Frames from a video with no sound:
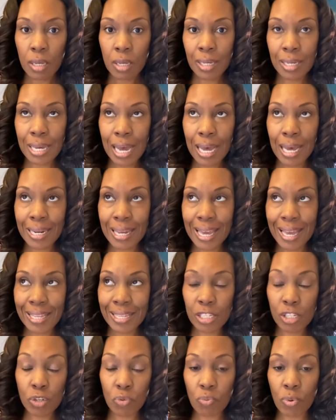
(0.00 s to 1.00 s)
God
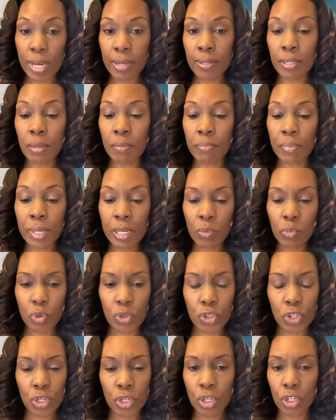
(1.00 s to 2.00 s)
has surrounded me
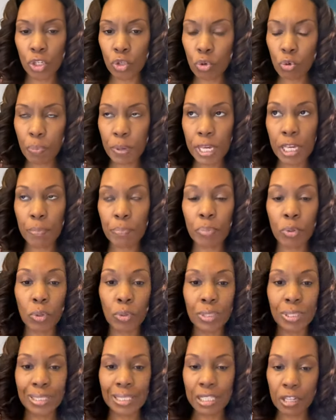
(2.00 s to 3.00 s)
with new
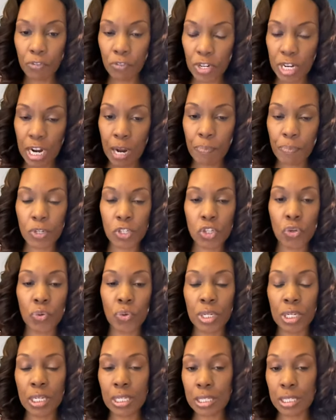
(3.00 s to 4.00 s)
people, different
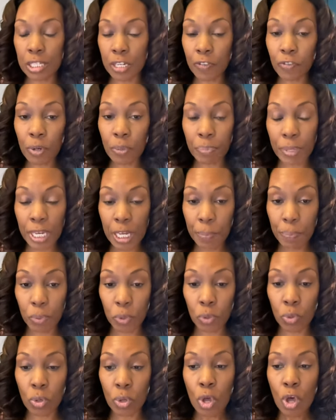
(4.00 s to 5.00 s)
opportunities, different
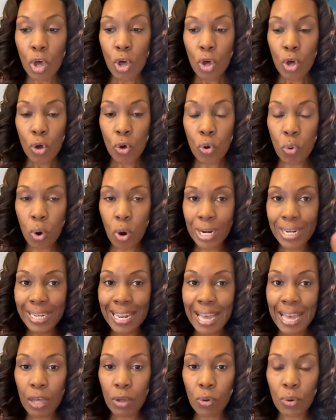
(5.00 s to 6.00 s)
people who are
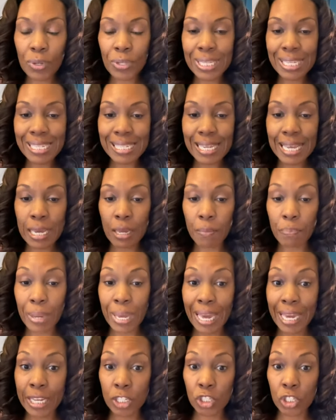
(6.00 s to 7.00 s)
now on the same
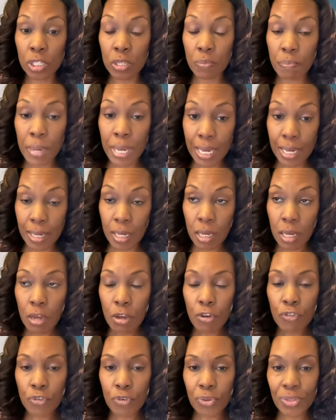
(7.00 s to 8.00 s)
page as me
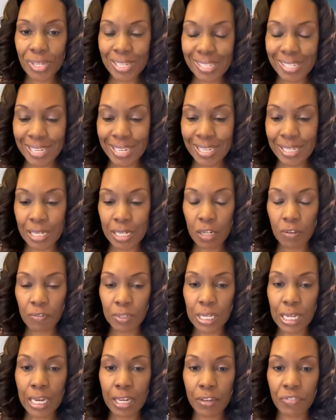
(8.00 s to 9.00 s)
for the season of
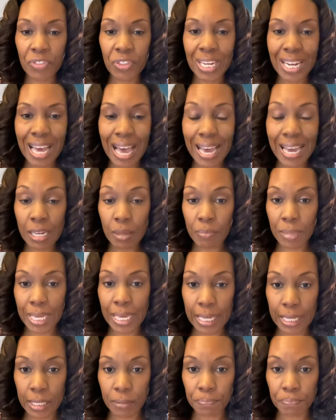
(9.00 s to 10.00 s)
life that I am
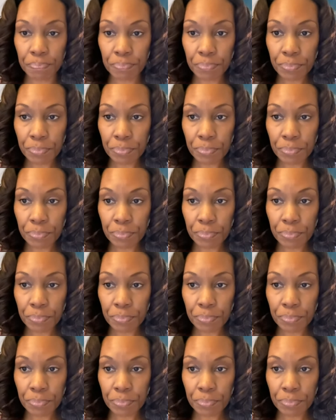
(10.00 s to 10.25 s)
in.